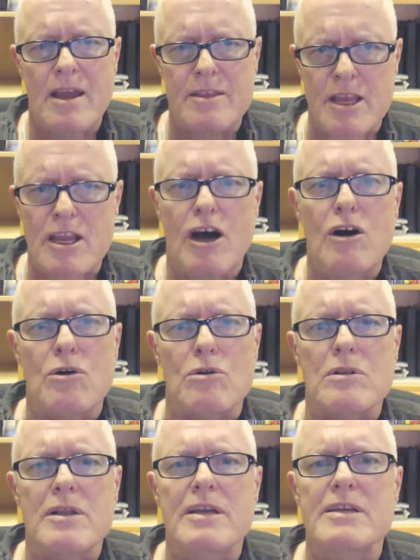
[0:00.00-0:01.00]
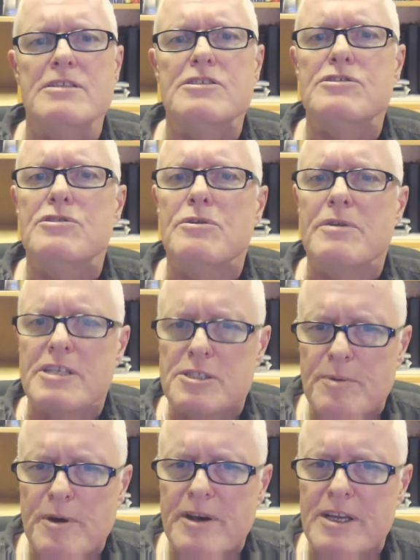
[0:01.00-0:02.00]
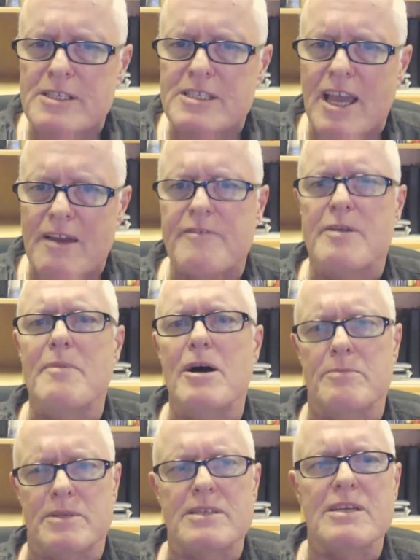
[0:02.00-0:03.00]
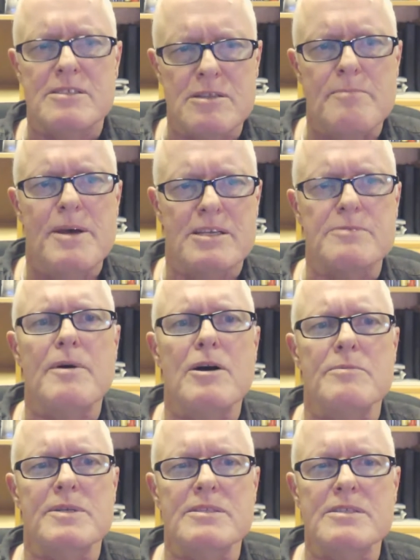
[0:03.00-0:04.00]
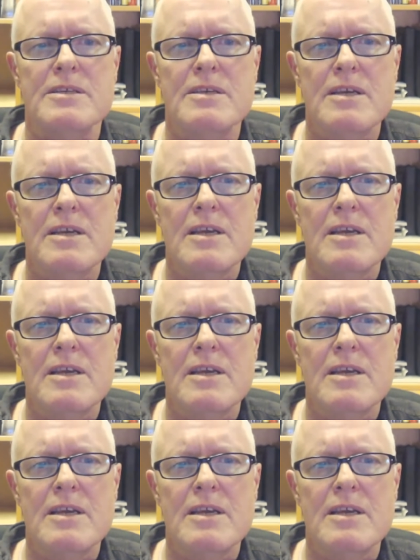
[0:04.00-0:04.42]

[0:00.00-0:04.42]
and the goal is to experience every moment as the best moment.